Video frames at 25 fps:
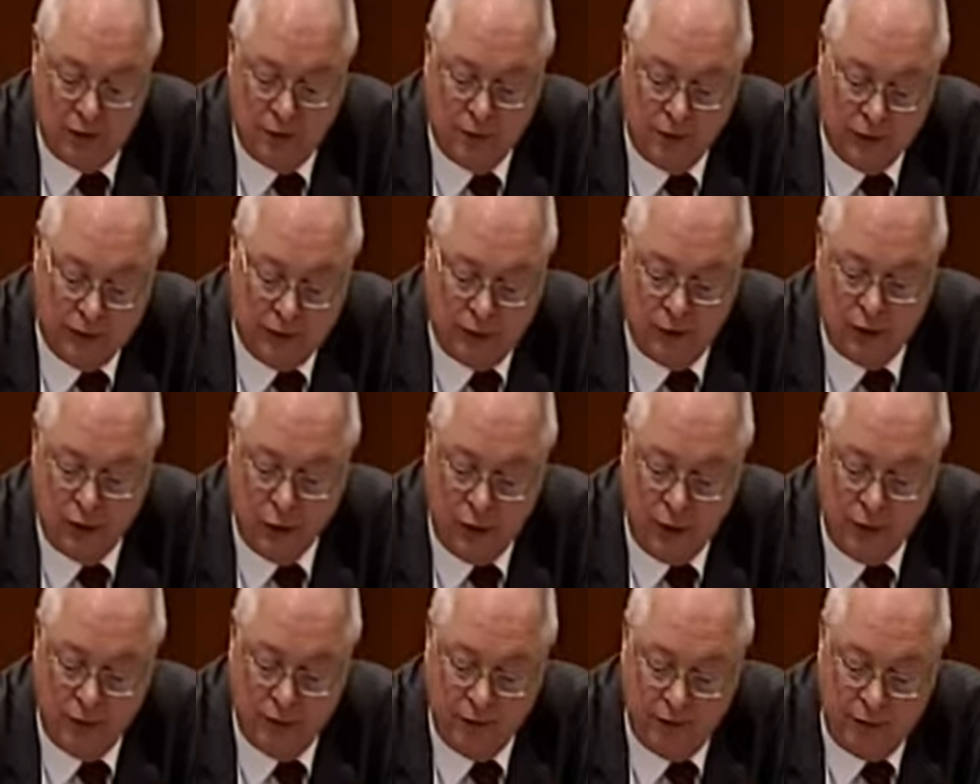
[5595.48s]
first
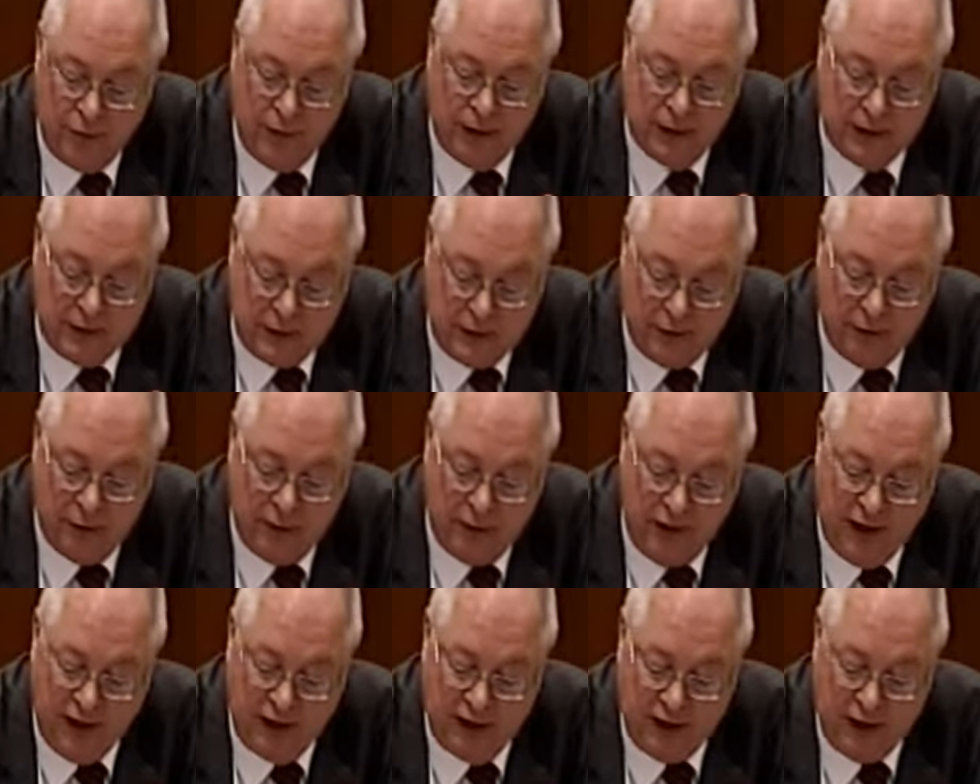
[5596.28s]
joint
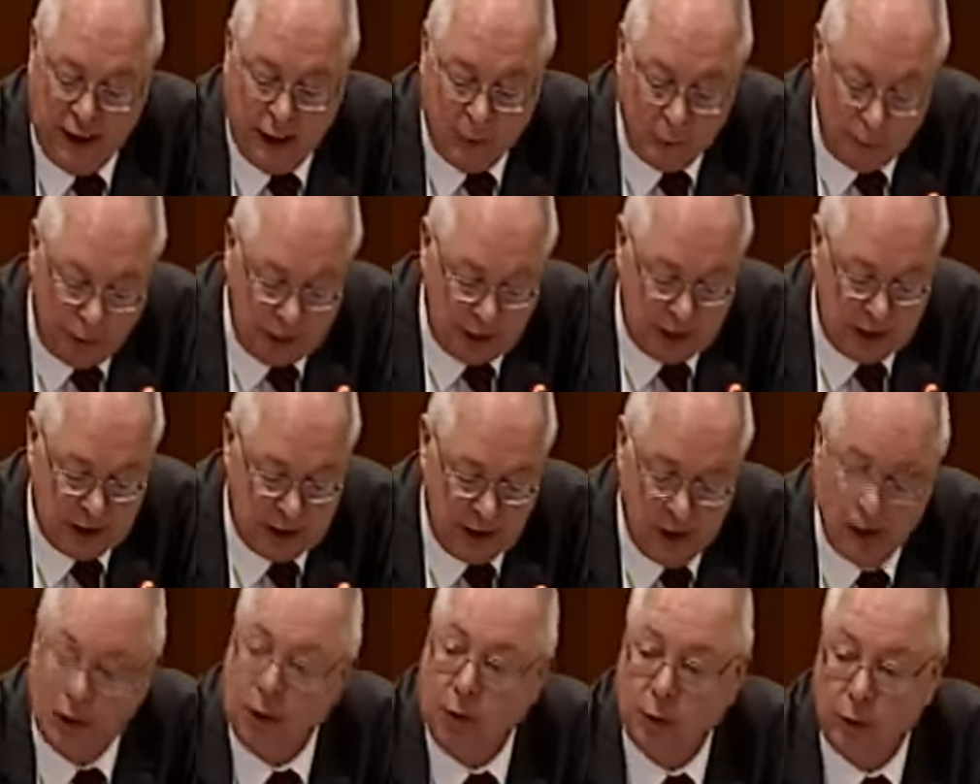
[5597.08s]
faith campus
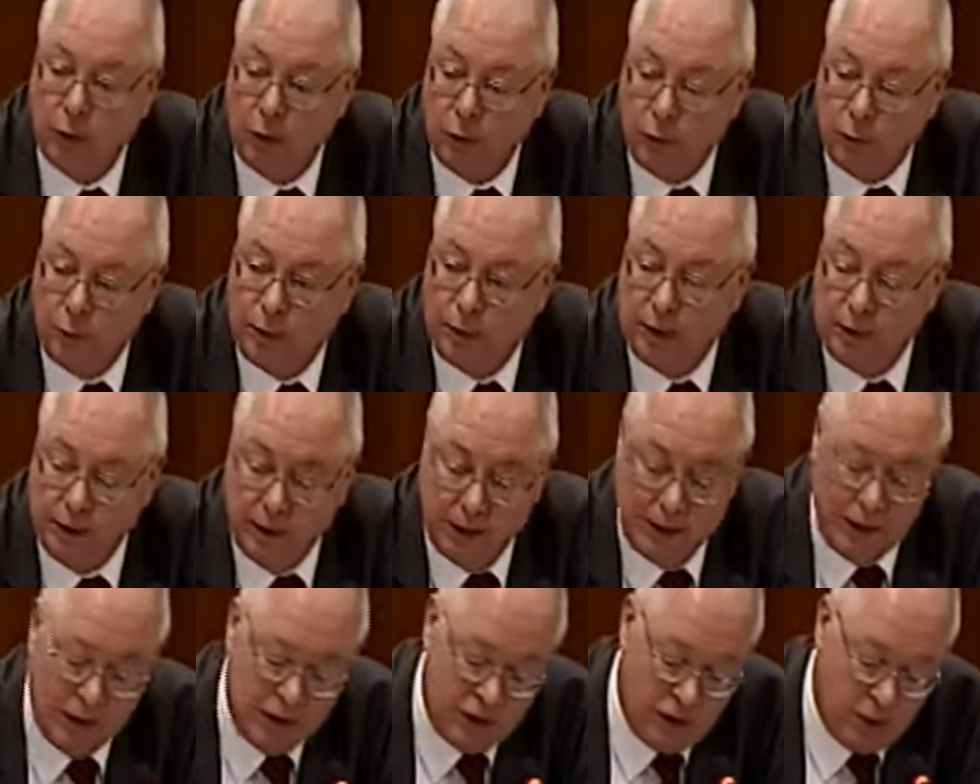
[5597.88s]
will open
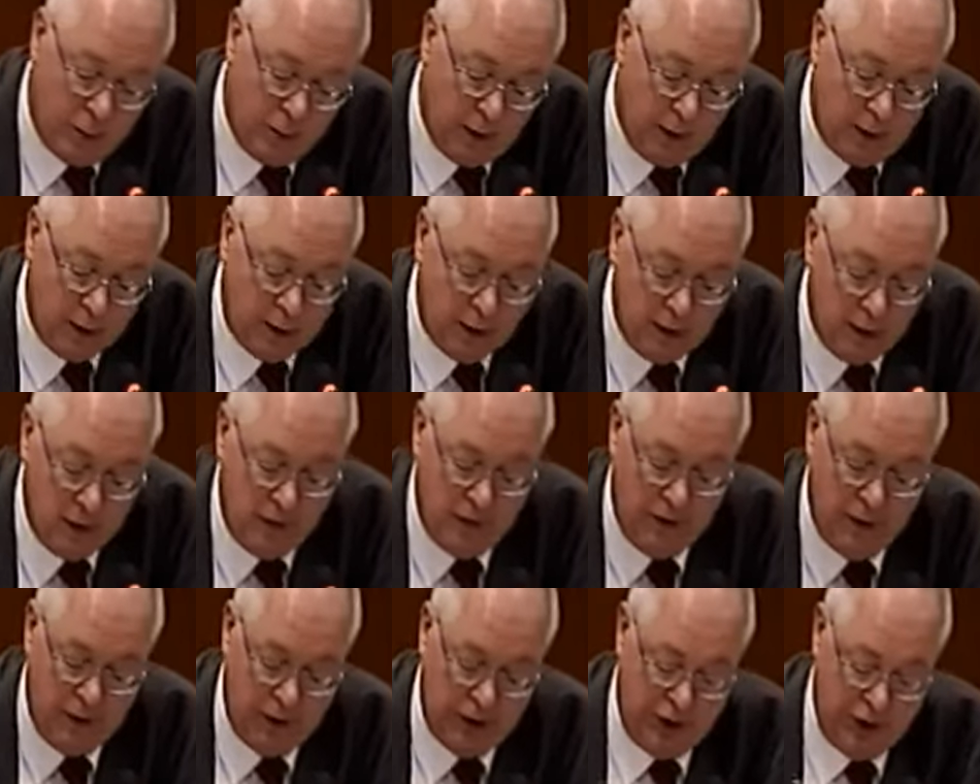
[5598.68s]
in the summer of
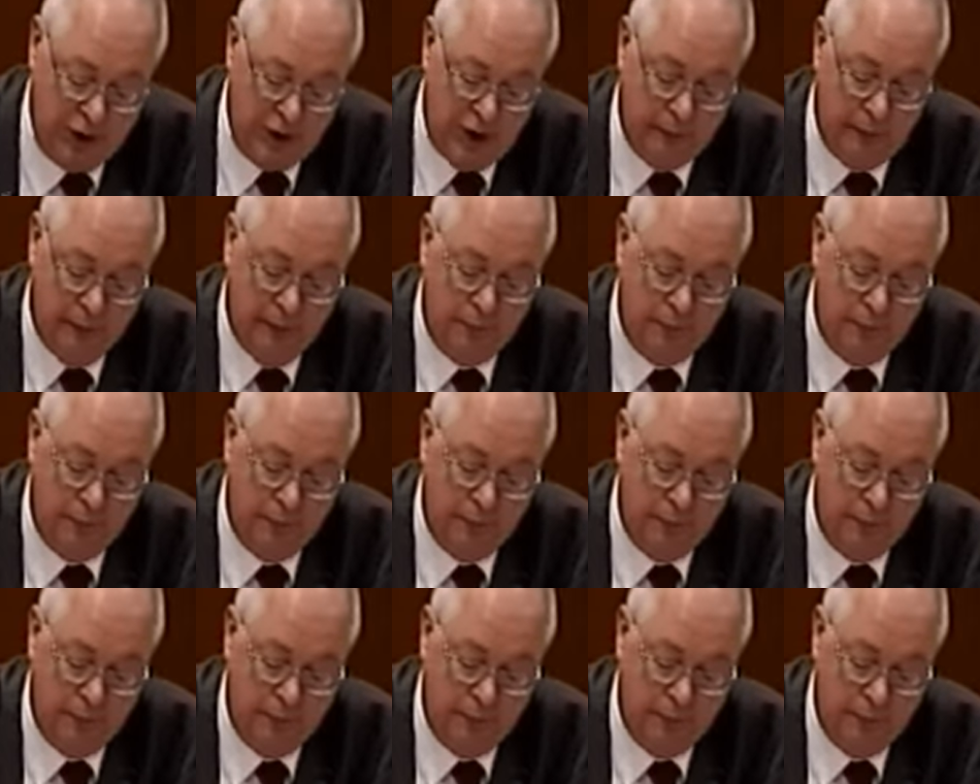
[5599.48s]
this year.